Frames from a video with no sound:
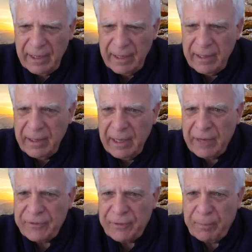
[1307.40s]

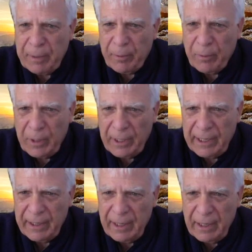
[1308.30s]
yes, people
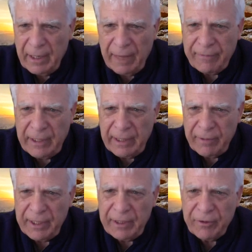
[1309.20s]
really loving
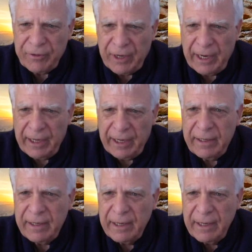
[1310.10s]
everything you're
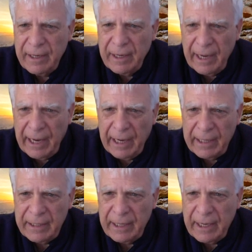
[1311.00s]
saying.
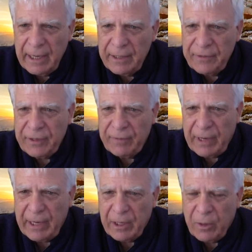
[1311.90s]
And let's see if I
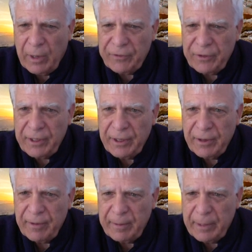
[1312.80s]
got a question
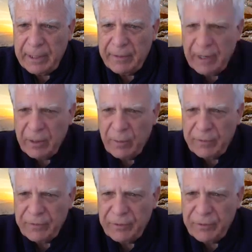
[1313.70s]
here. If anybody got a
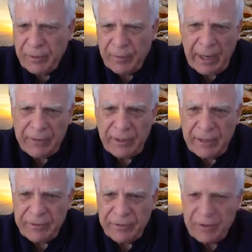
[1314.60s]
question.
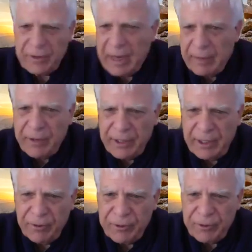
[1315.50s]
Congratulations on everything
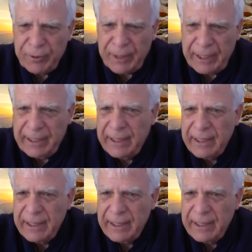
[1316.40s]
you're doing.